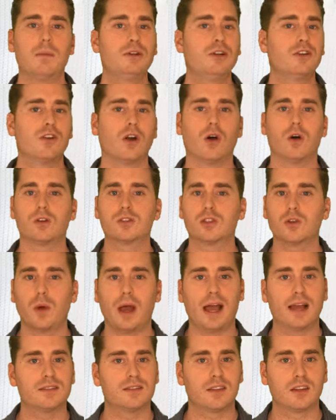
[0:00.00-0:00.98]
Madrid also
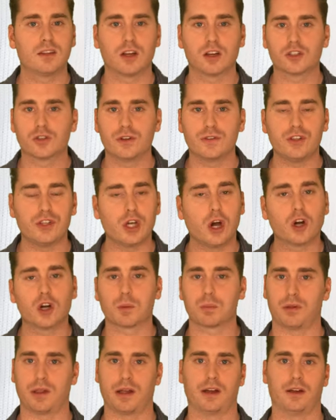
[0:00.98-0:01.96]
has the luxury of younger
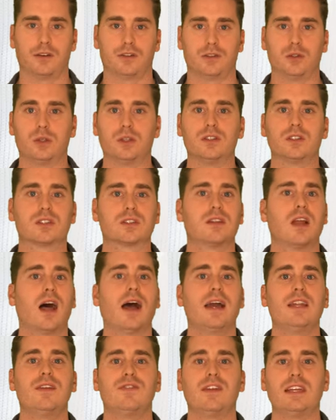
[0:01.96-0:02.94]
players who can
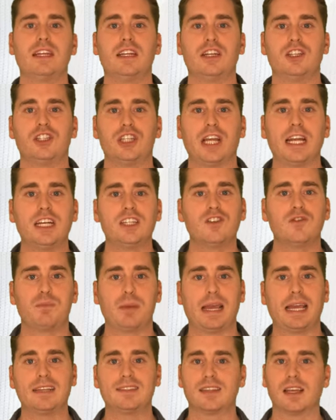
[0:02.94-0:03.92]
slot in if they need a change of
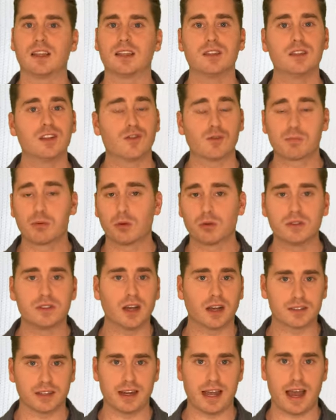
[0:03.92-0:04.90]
pace that Liverpool
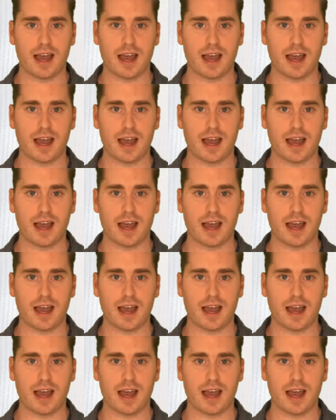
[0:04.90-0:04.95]
doesn't